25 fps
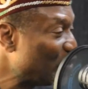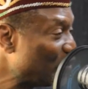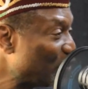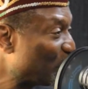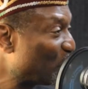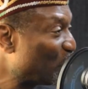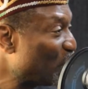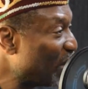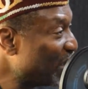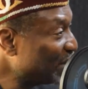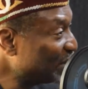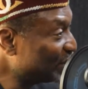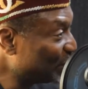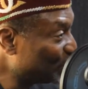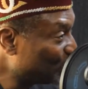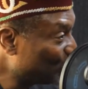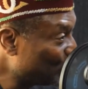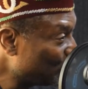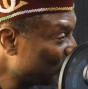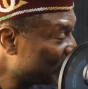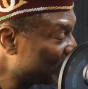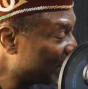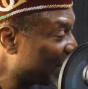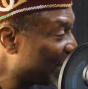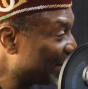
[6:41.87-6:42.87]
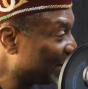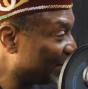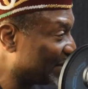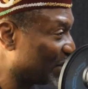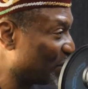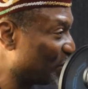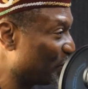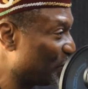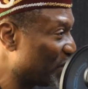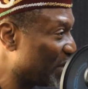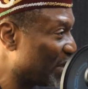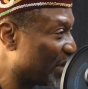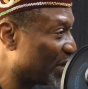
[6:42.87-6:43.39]
requires the two sides
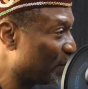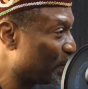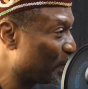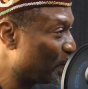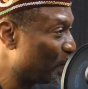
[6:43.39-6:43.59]
agreeing.